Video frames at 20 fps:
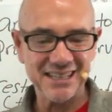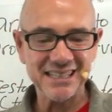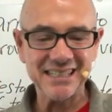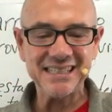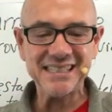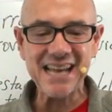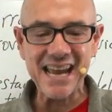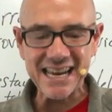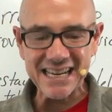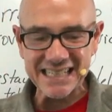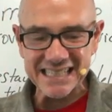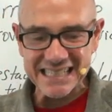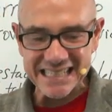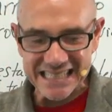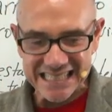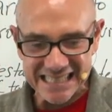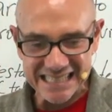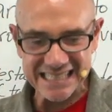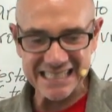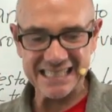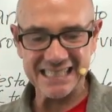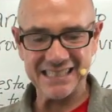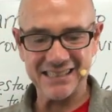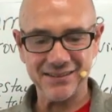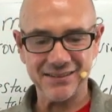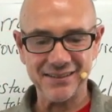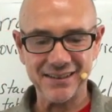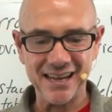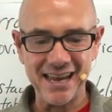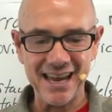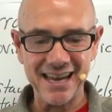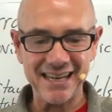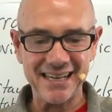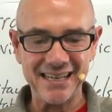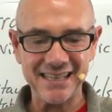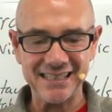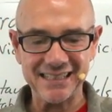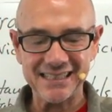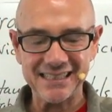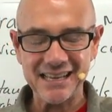Takes. Okay,
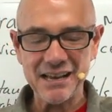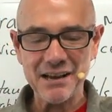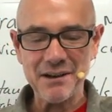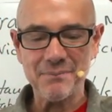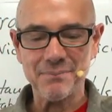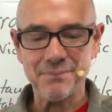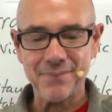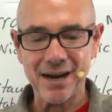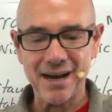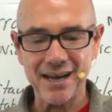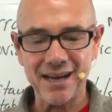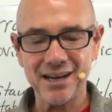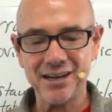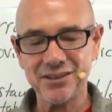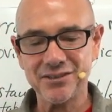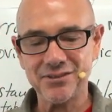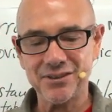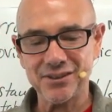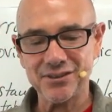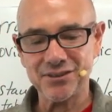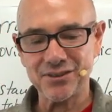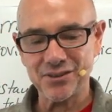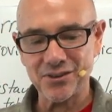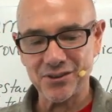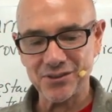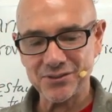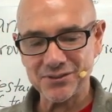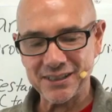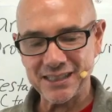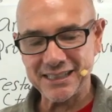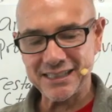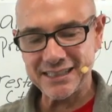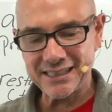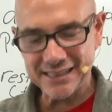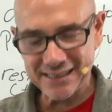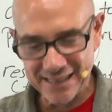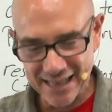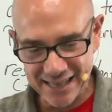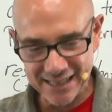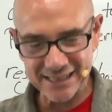Kiddist, my hairdresser only
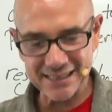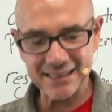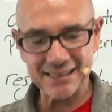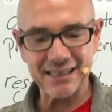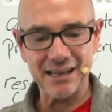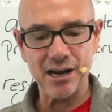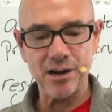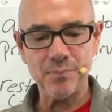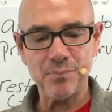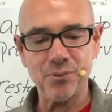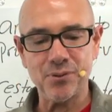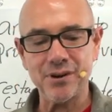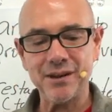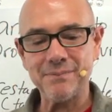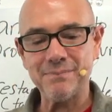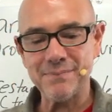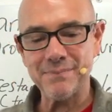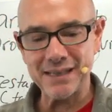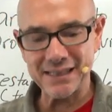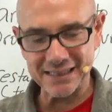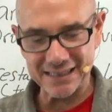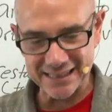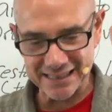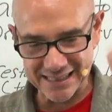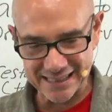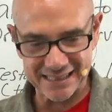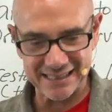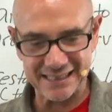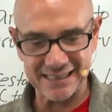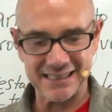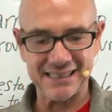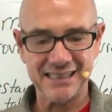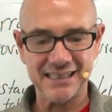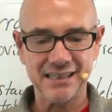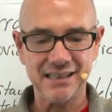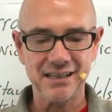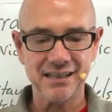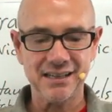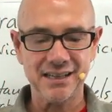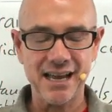takes appointments.
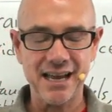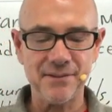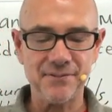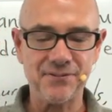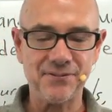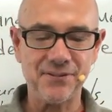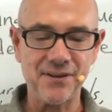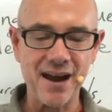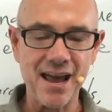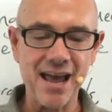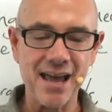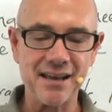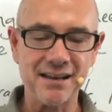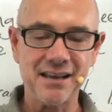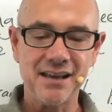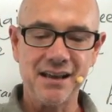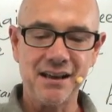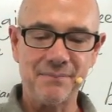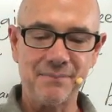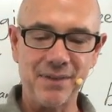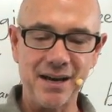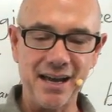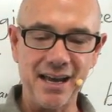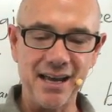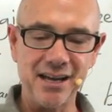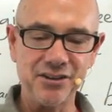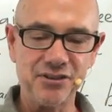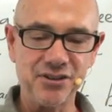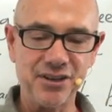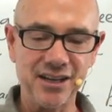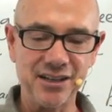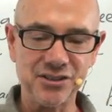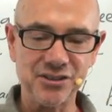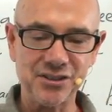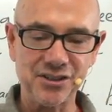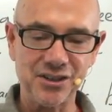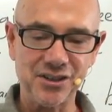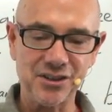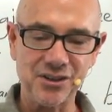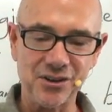Okay, Fran, my
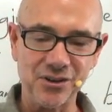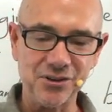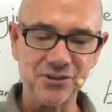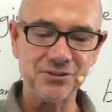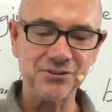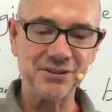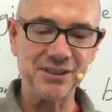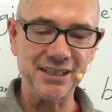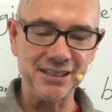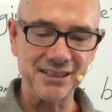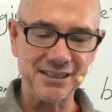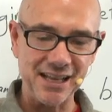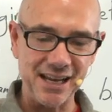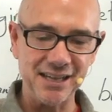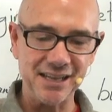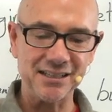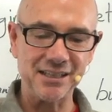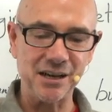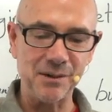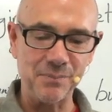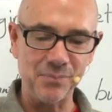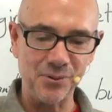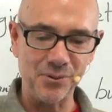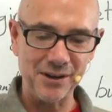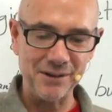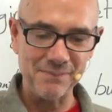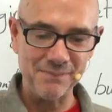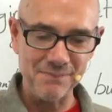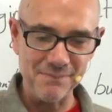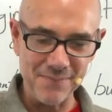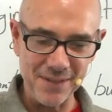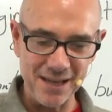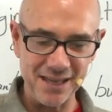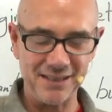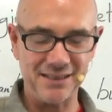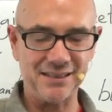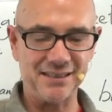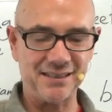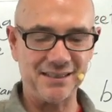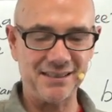hairdresser only takes
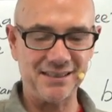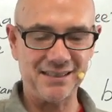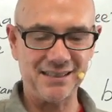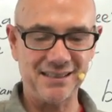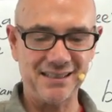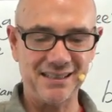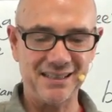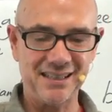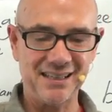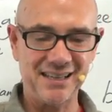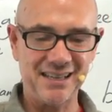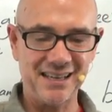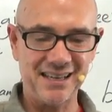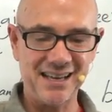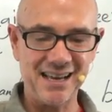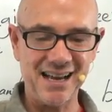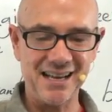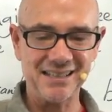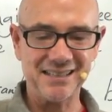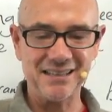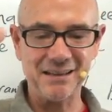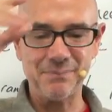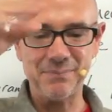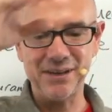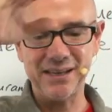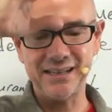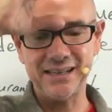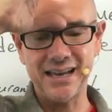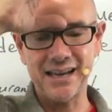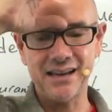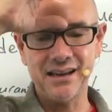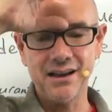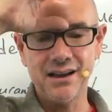appointments. Yeah, Sabine.